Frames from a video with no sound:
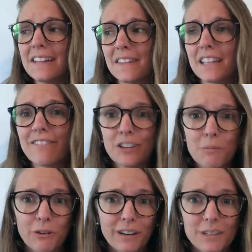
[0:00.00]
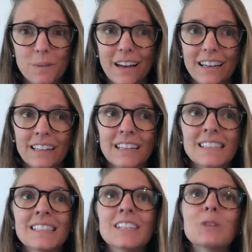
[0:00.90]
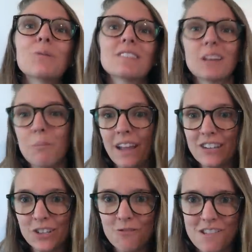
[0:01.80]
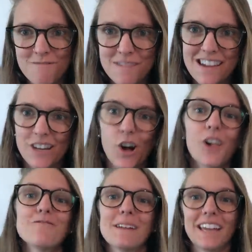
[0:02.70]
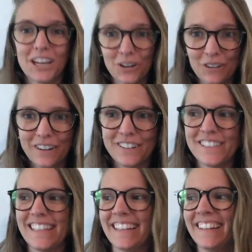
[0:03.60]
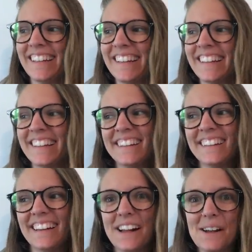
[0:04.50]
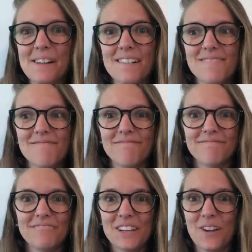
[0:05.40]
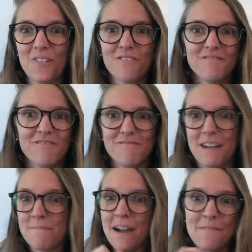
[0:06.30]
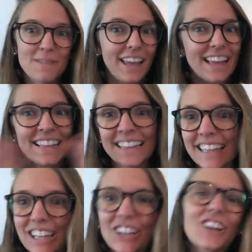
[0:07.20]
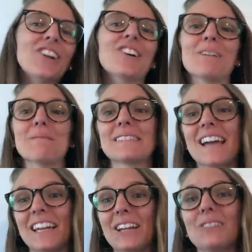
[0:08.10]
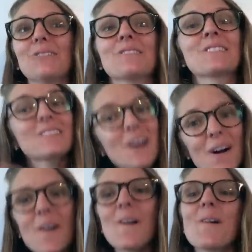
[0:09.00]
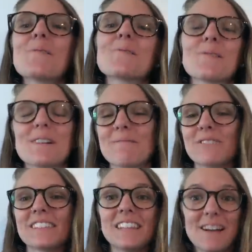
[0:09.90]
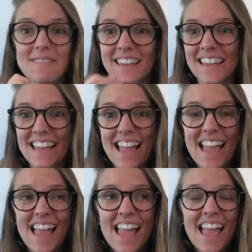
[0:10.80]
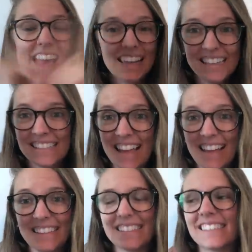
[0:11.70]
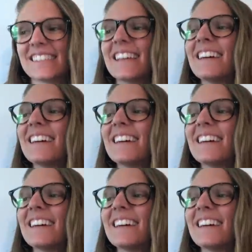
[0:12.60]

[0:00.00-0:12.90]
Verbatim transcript: the deaf community has been continuously patient with me and all of my errors and um, you know, I'm not being clear, I'm sounding too slow or I'm just not making any sense.